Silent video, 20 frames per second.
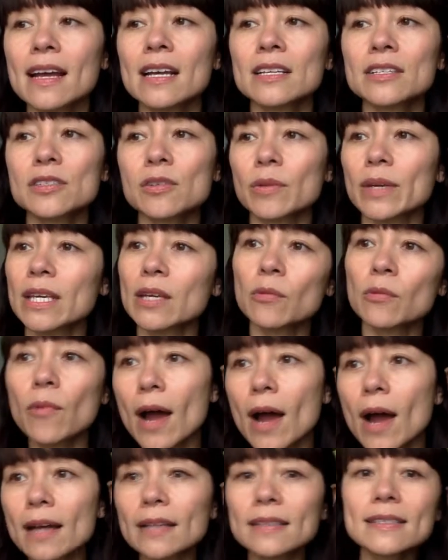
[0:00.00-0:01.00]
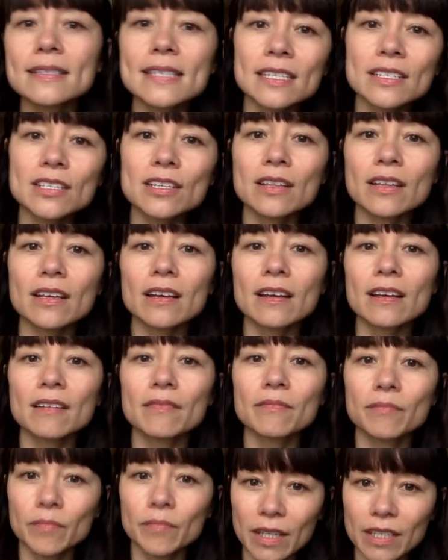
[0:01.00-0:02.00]
So he runs into the
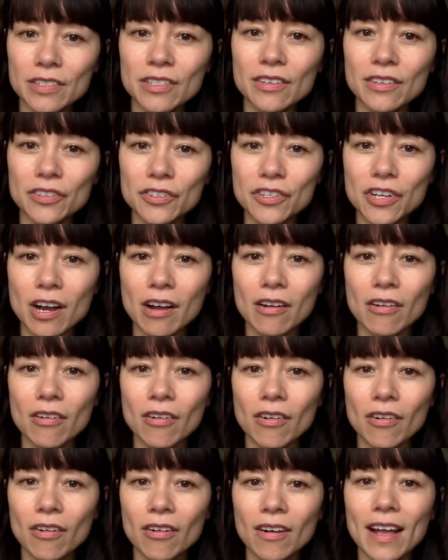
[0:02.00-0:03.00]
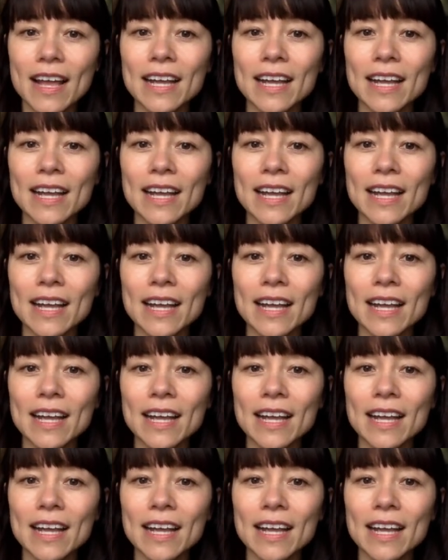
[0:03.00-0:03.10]
into the jungle